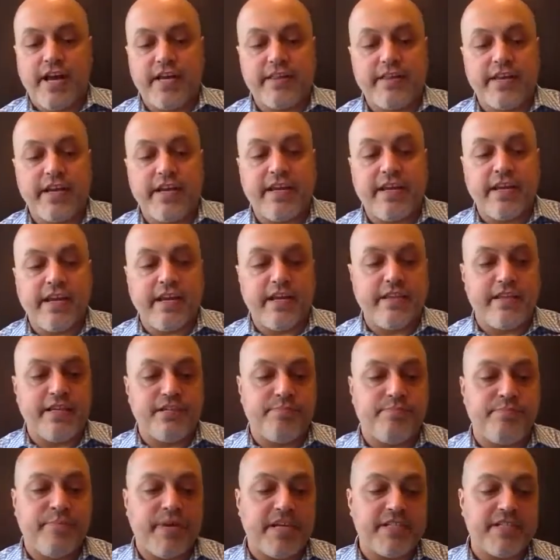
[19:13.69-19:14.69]
I think
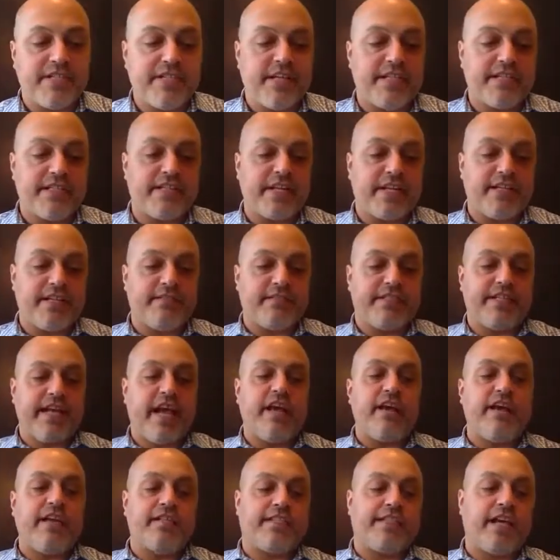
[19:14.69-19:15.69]
in this business,
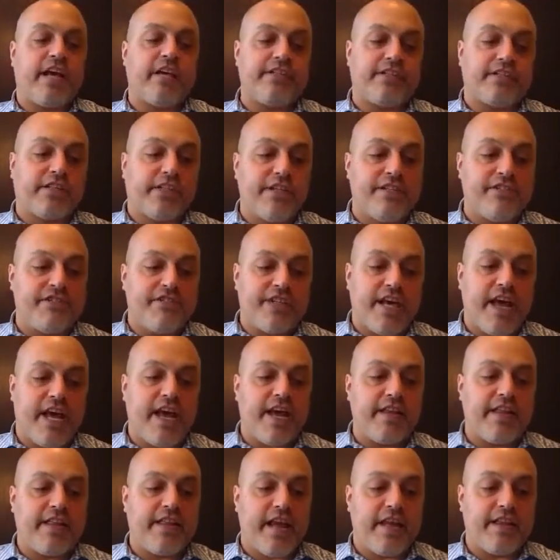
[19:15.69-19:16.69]
it sounds
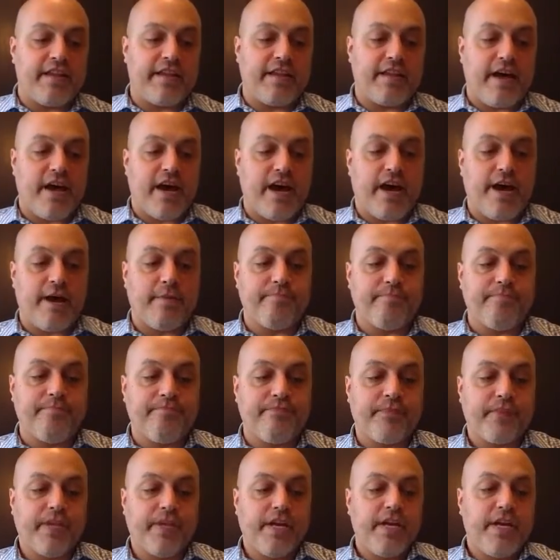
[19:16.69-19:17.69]
cliche that
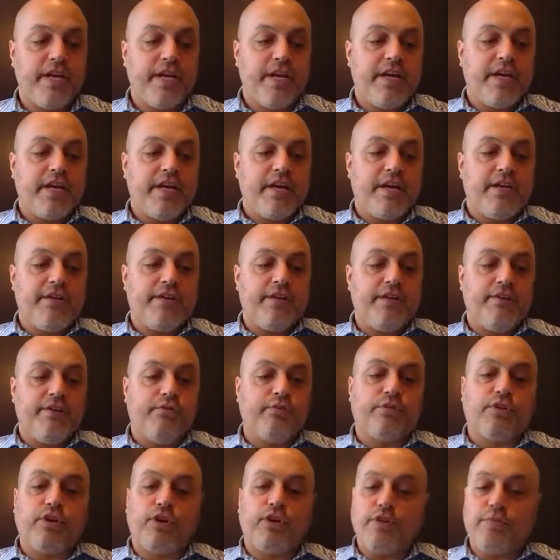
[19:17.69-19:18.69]

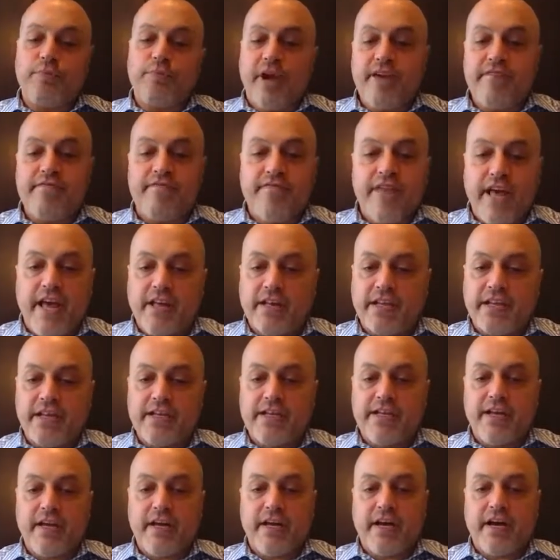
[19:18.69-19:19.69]
you learn by
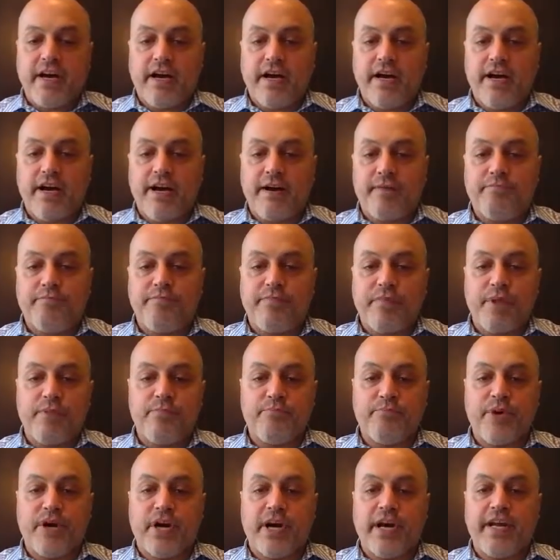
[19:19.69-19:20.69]
failing,
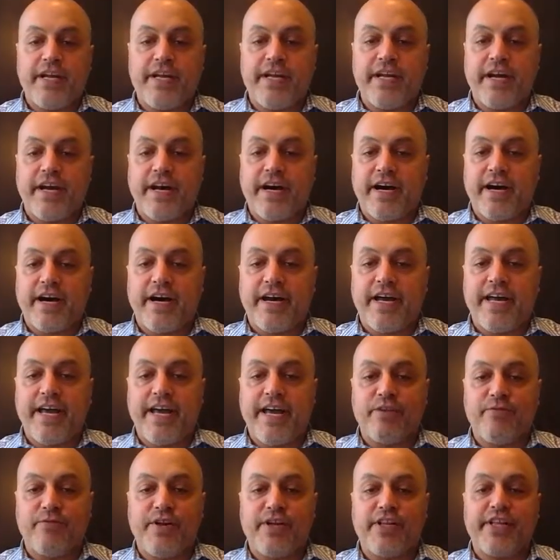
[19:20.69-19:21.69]
but
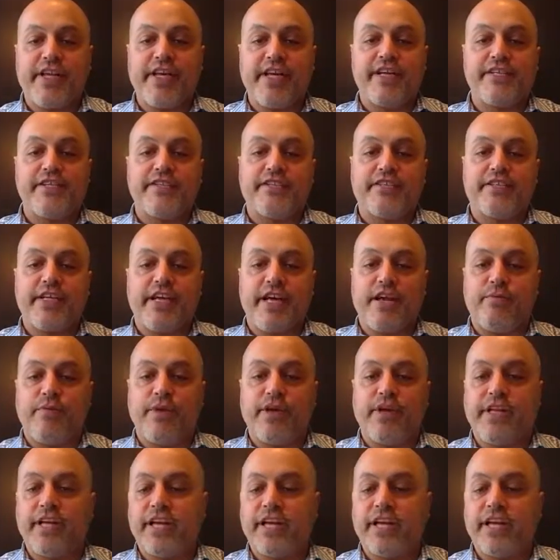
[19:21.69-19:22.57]
it really is